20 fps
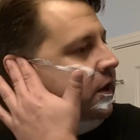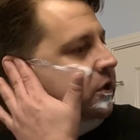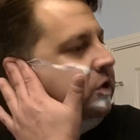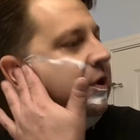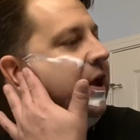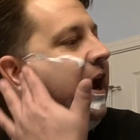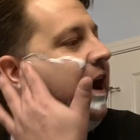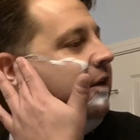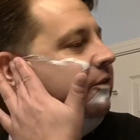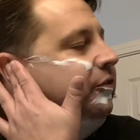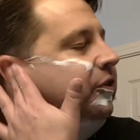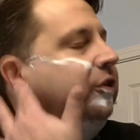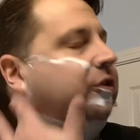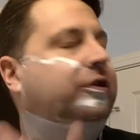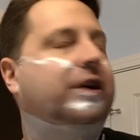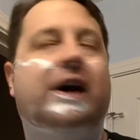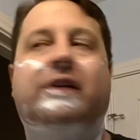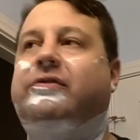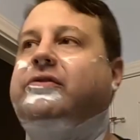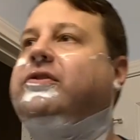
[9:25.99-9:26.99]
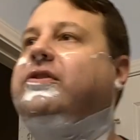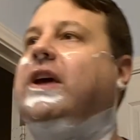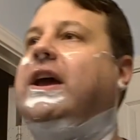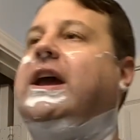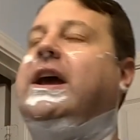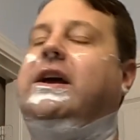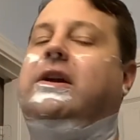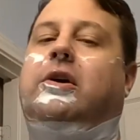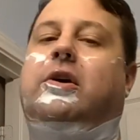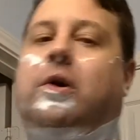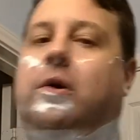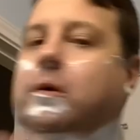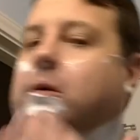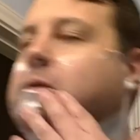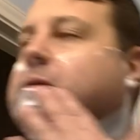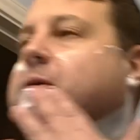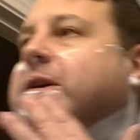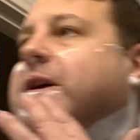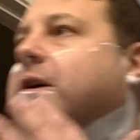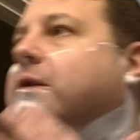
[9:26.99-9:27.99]
you have the left saying,
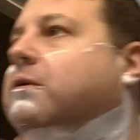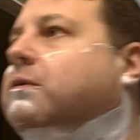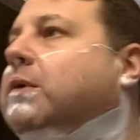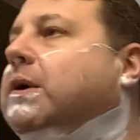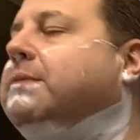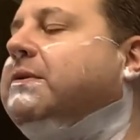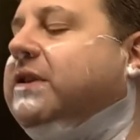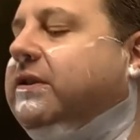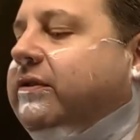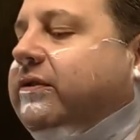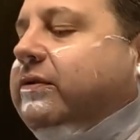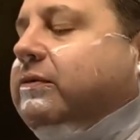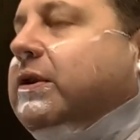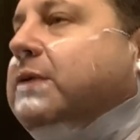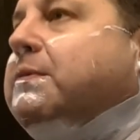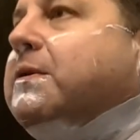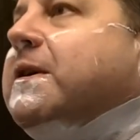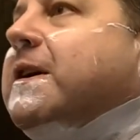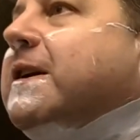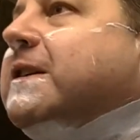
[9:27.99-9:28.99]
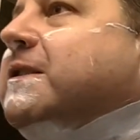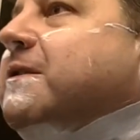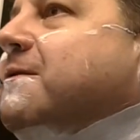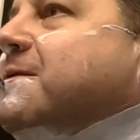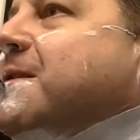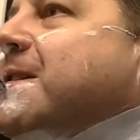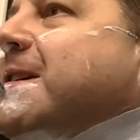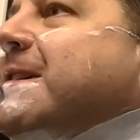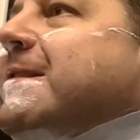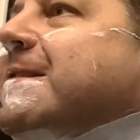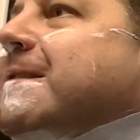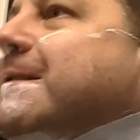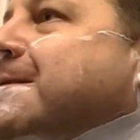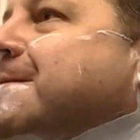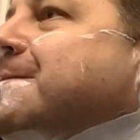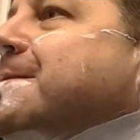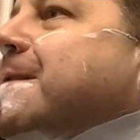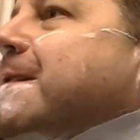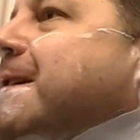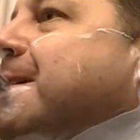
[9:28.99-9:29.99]
"Oh, you know, women's reproductive rights
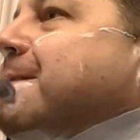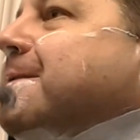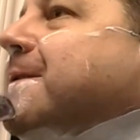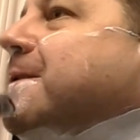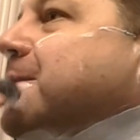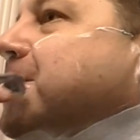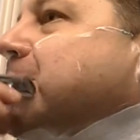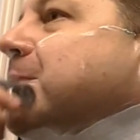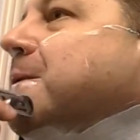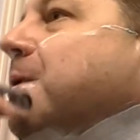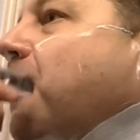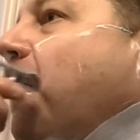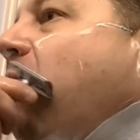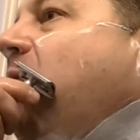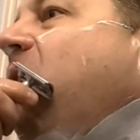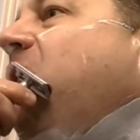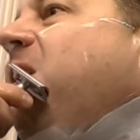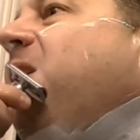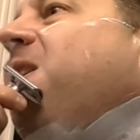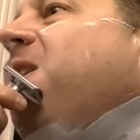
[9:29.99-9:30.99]
or whatever," or